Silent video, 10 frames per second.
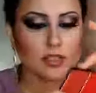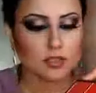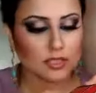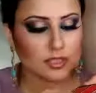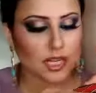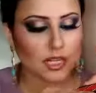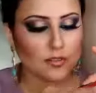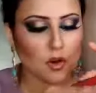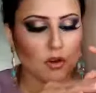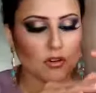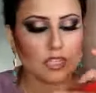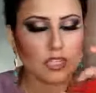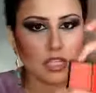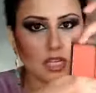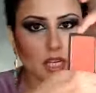So this is kind of an
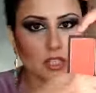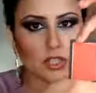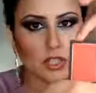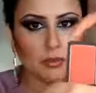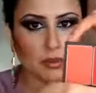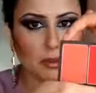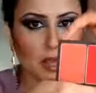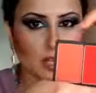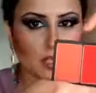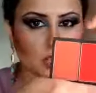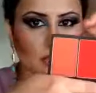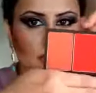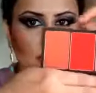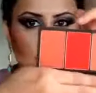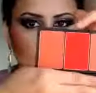orangey shimmery blush, and this